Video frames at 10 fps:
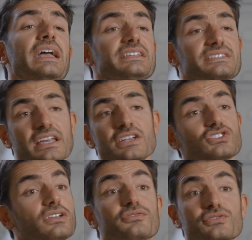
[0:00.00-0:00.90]

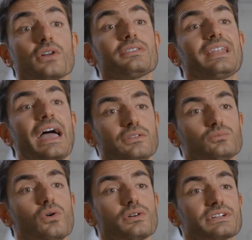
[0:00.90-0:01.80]
Essential frontline
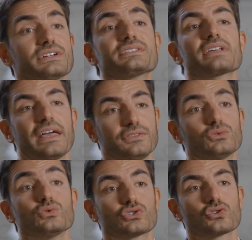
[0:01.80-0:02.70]
workers had
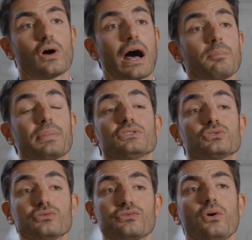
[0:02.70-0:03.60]
to show up and
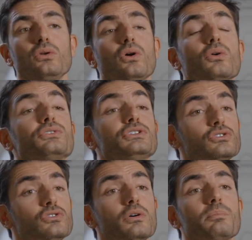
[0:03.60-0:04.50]
to follow
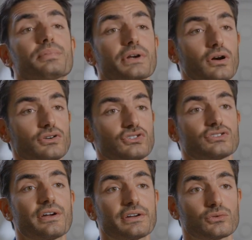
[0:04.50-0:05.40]
new precautionary